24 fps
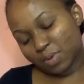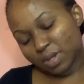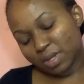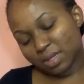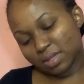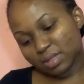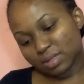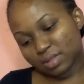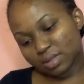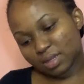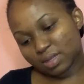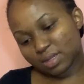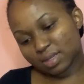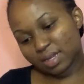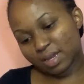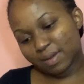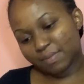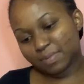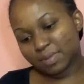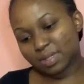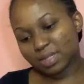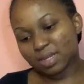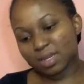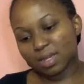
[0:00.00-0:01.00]
it's
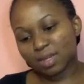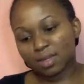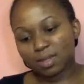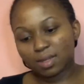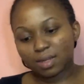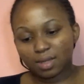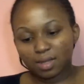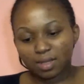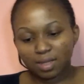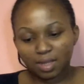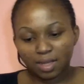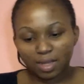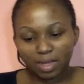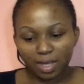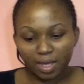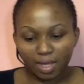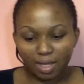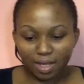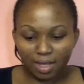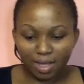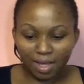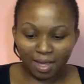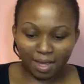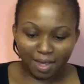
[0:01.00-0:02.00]
attempting.
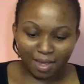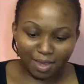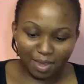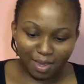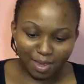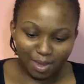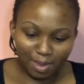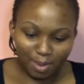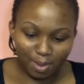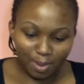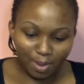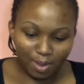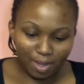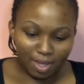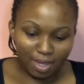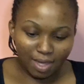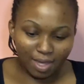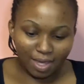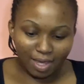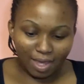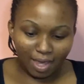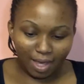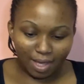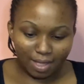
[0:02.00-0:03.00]
Like, he
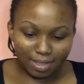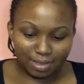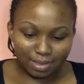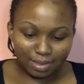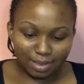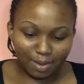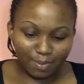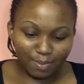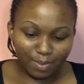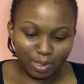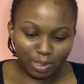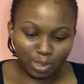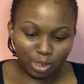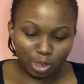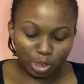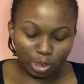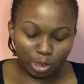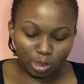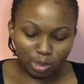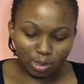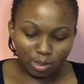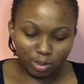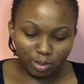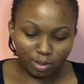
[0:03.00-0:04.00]
has a
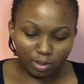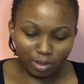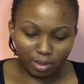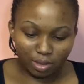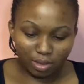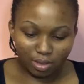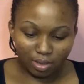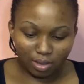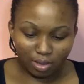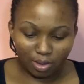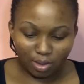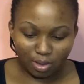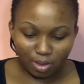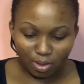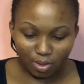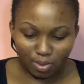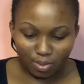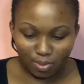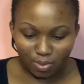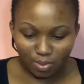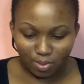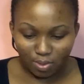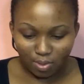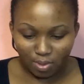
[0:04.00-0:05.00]
manje, yeah.
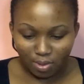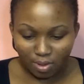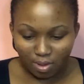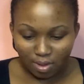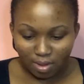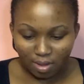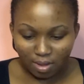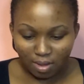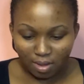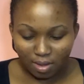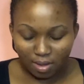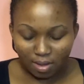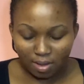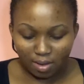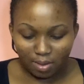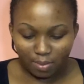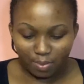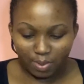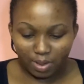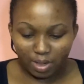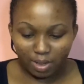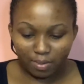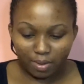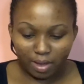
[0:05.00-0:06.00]

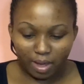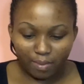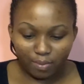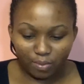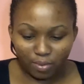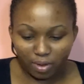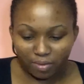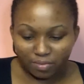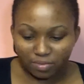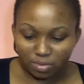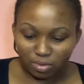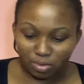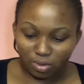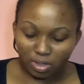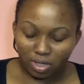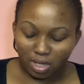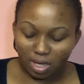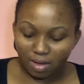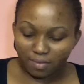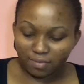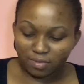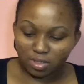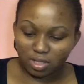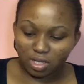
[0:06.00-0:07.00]
But I'm gonna
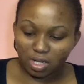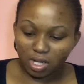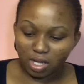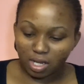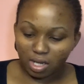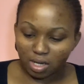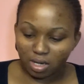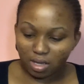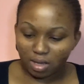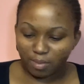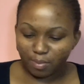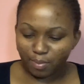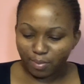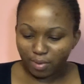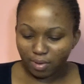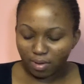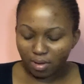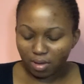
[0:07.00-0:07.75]
have to clean up